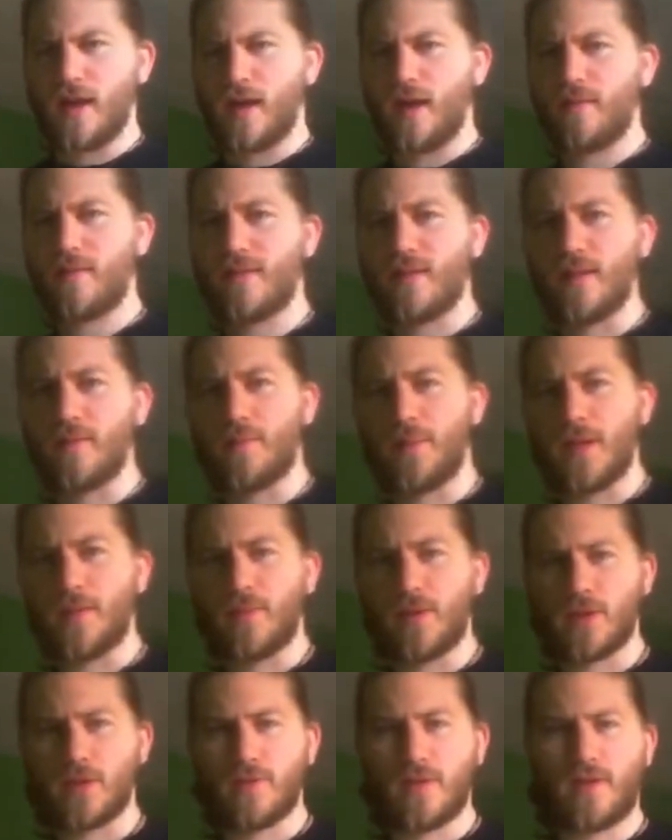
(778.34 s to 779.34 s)
I've seen
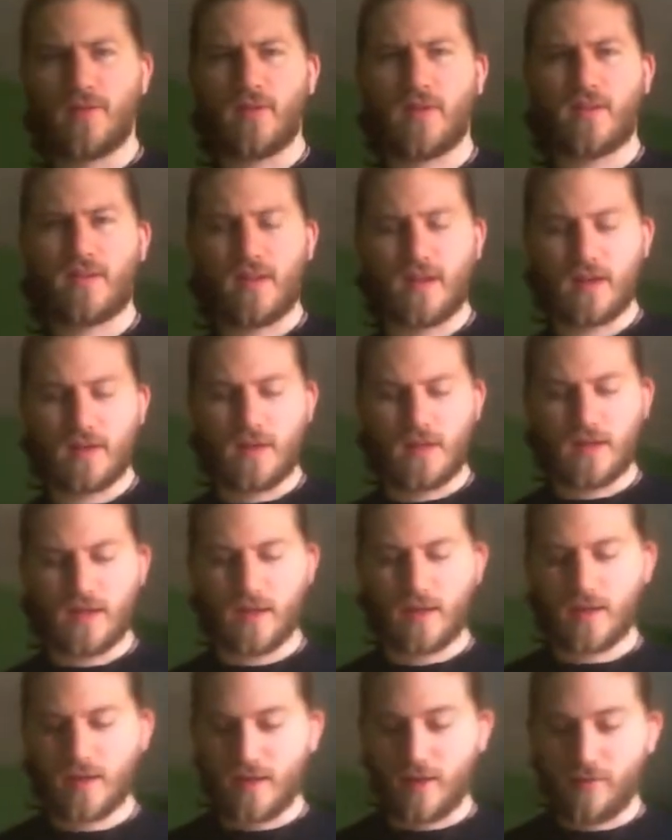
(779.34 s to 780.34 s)
people doing this technique
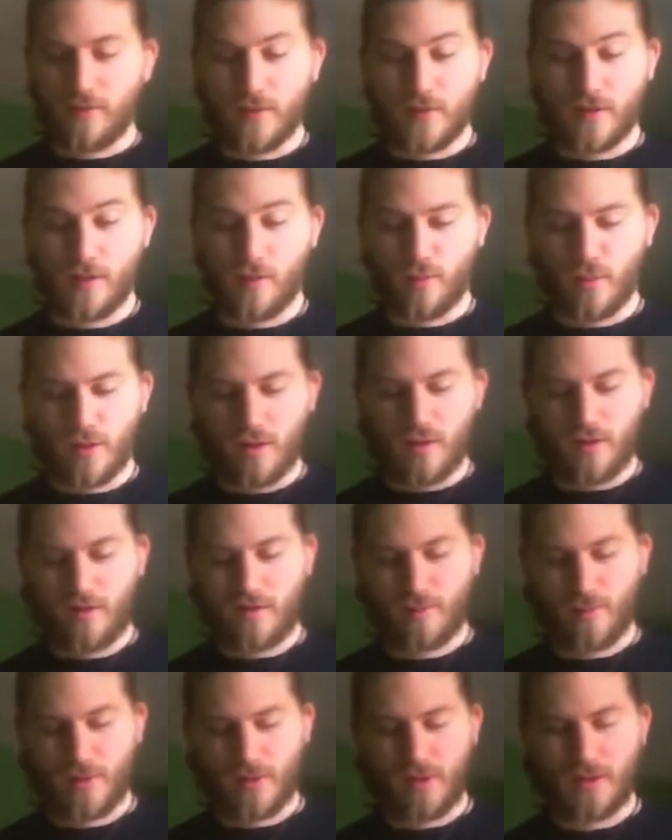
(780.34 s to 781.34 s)
and it definitely works,
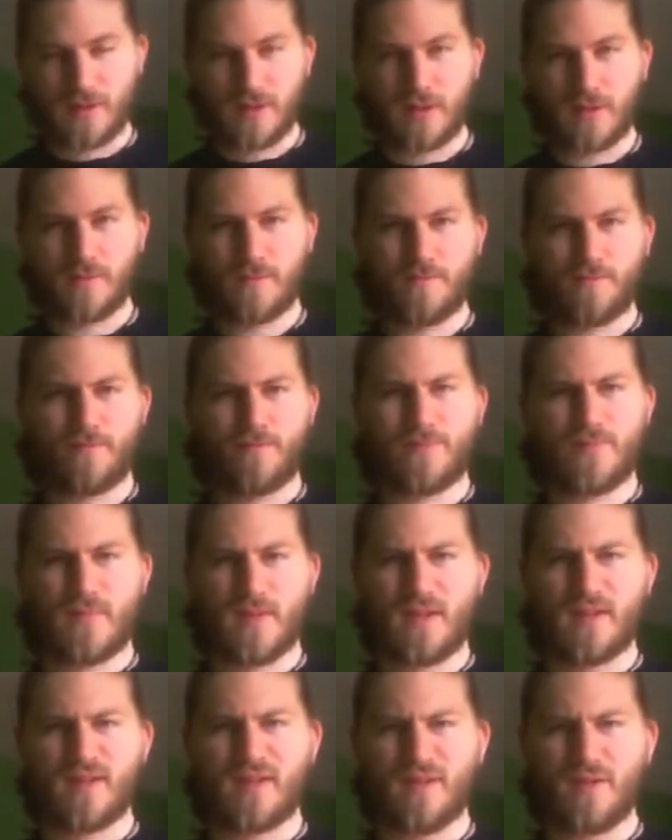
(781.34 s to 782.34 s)
but
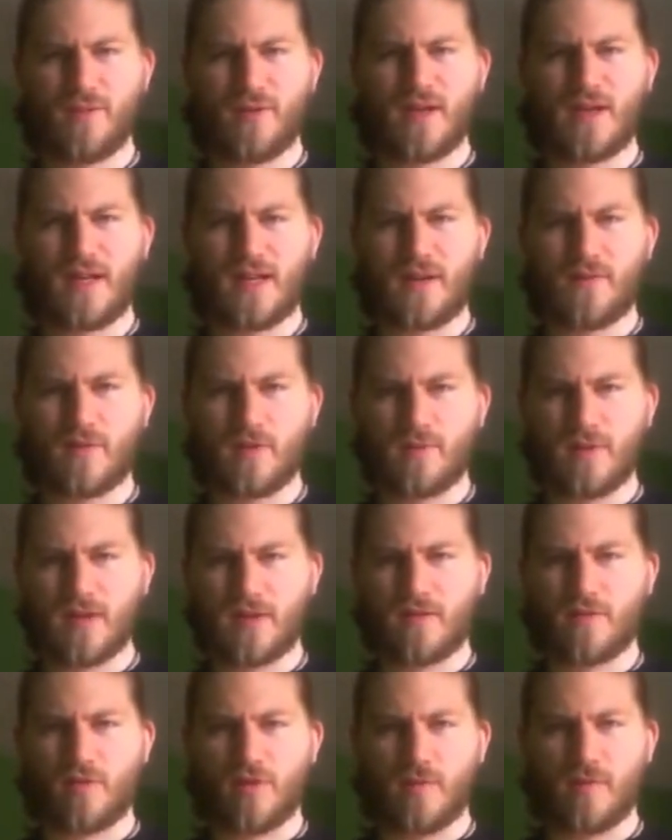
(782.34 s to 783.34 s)
you really have to be
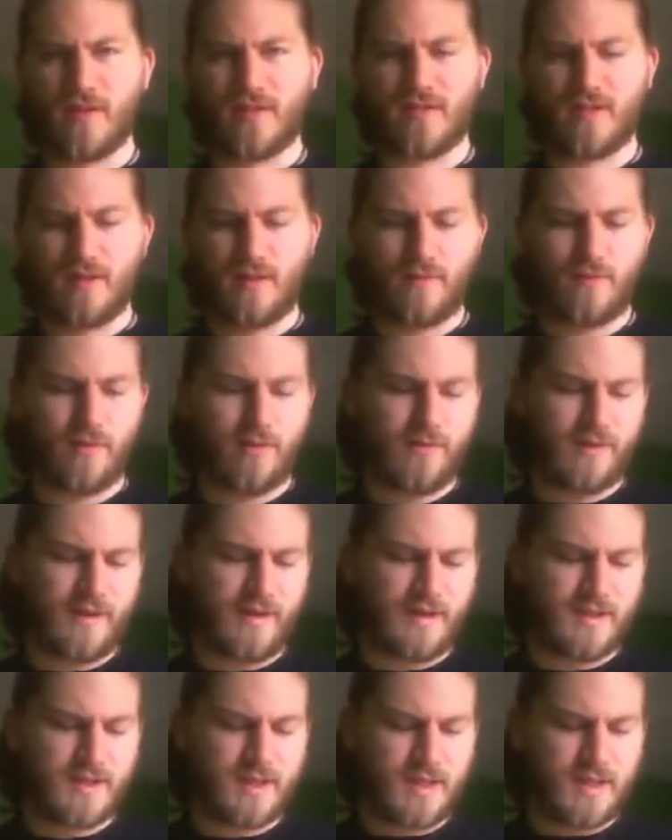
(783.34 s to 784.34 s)
extremely skilled for
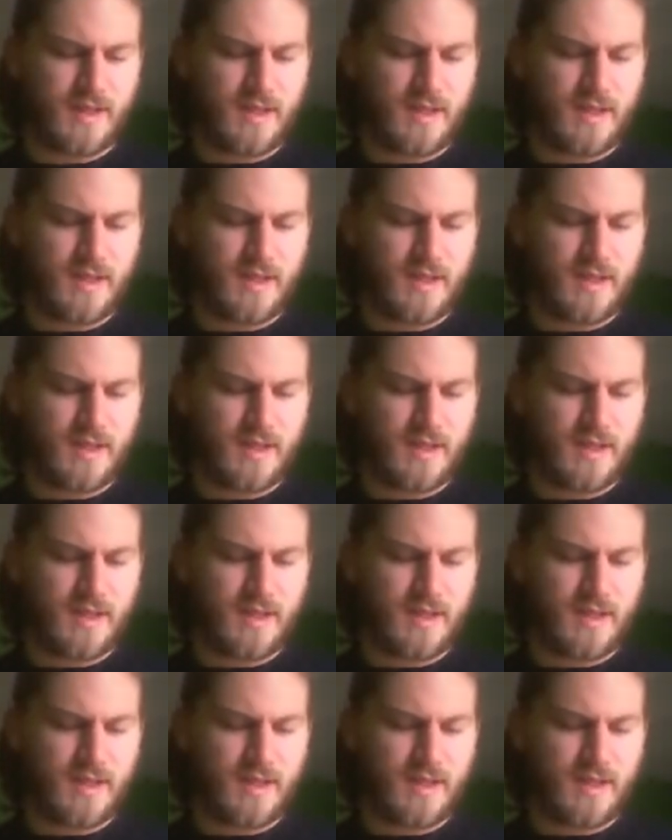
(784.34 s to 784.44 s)
that,